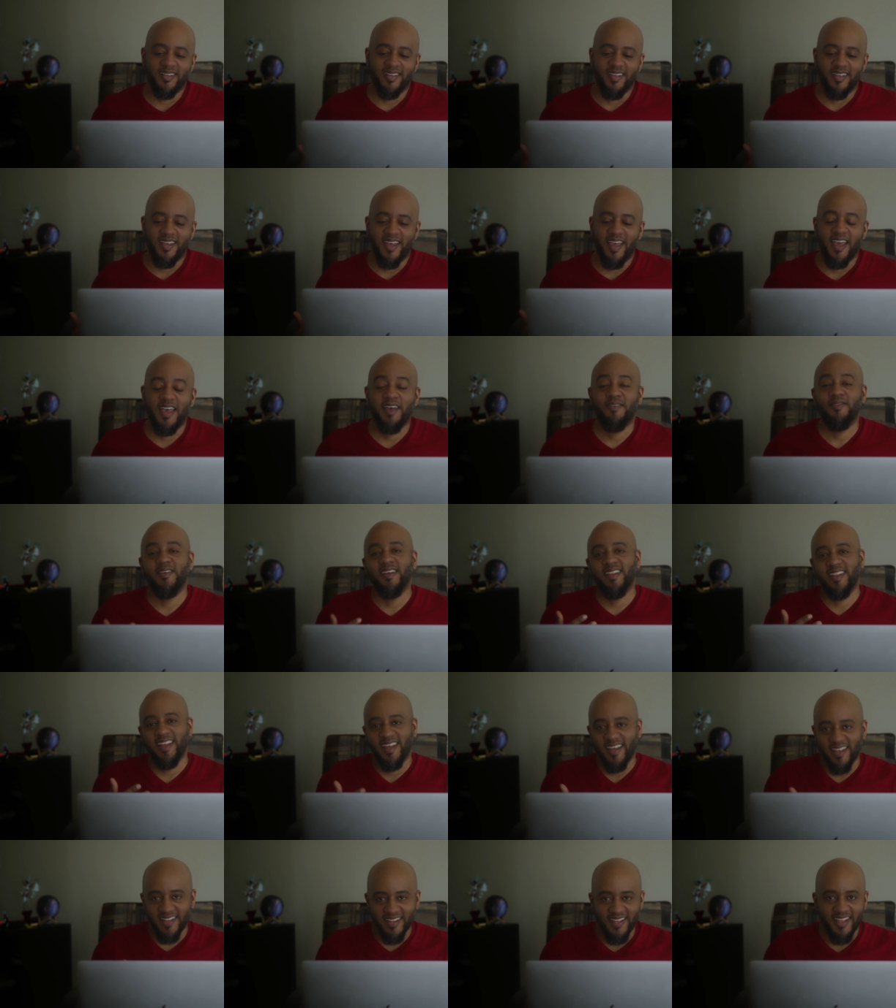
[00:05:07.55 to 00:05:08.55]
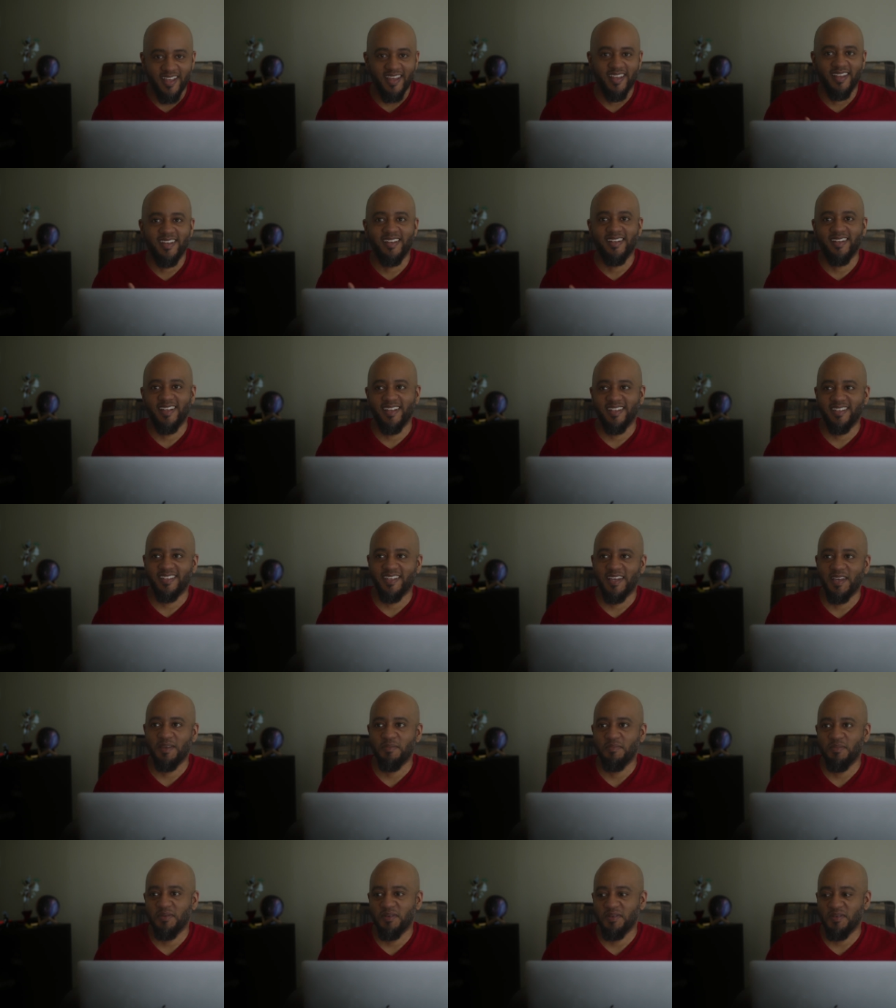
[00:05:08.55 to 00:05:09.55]
having that that that
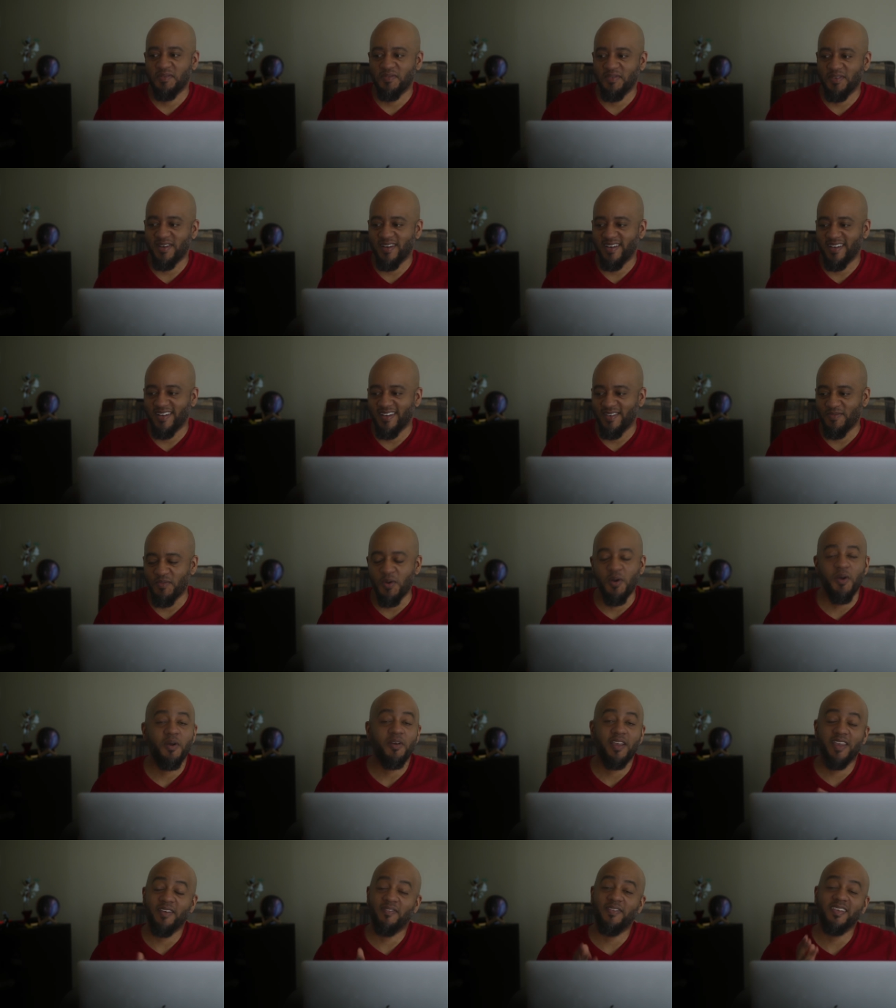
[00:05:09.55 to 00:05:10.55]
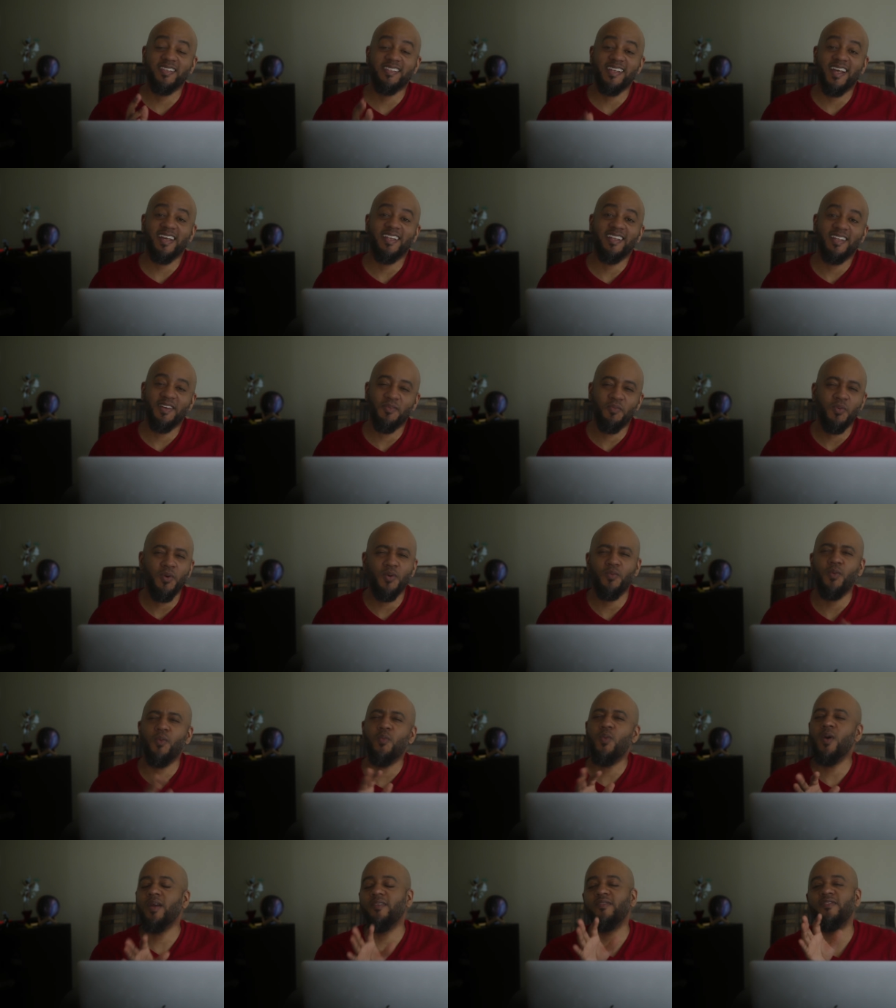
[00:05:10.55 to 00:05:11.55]
type of uh, well okay if it's not what,
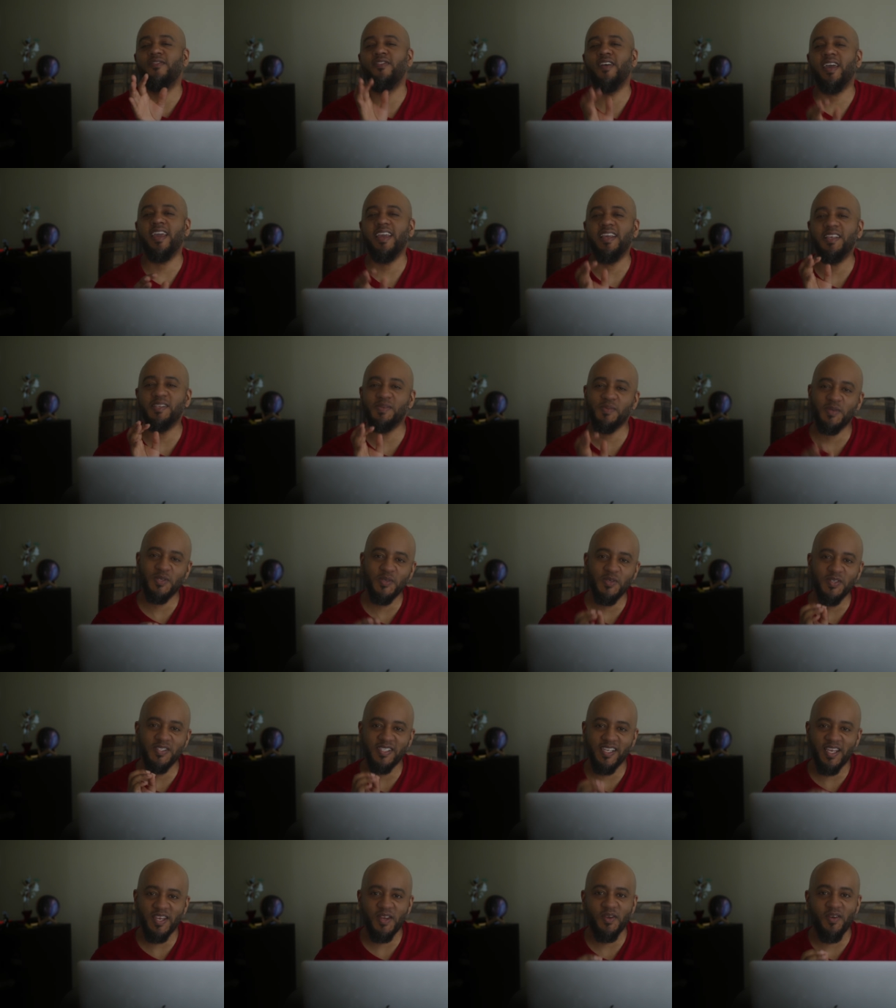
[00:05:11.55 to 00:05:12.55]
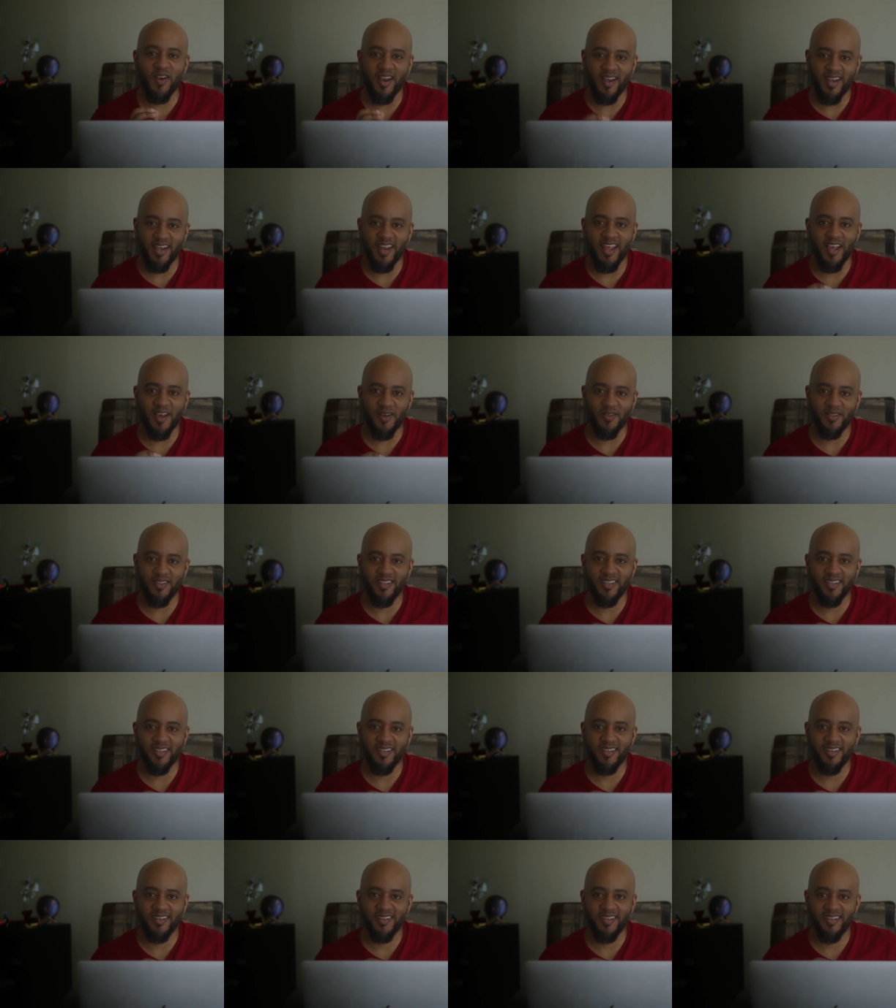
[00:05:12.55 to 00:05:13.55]
what phase would you say you're at now
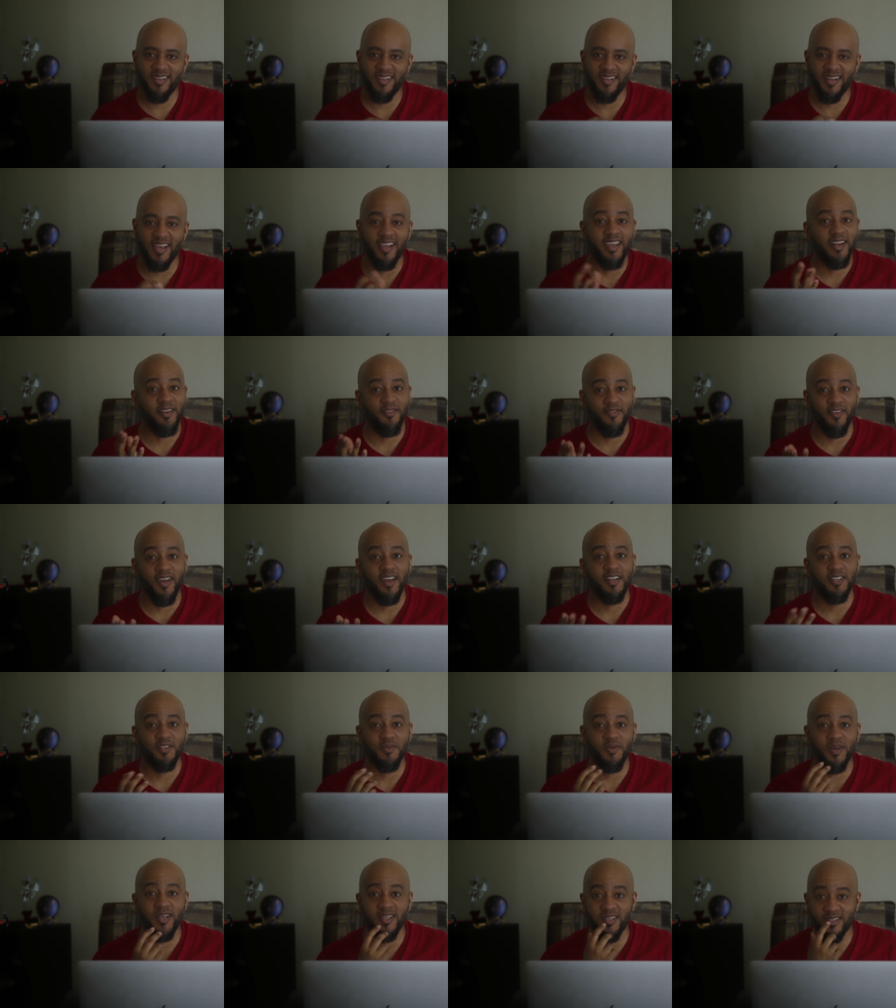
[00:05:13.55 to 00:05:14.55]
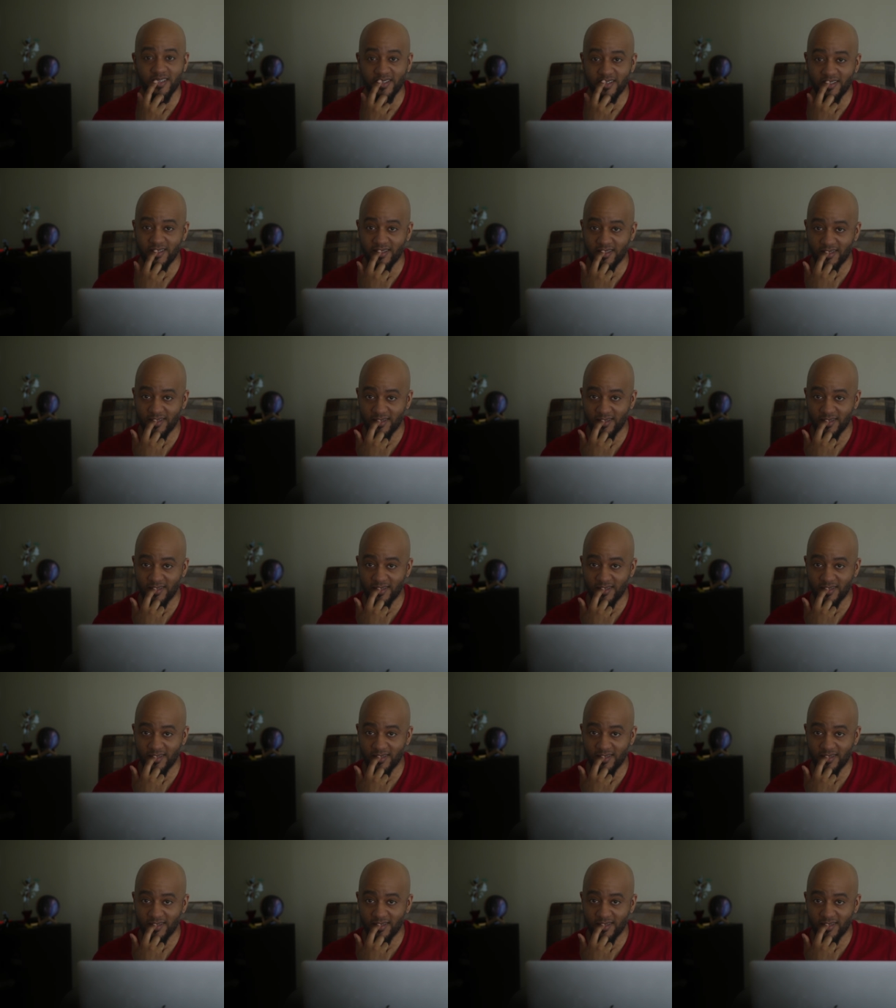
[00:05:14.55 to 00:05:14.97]
then like an infatuation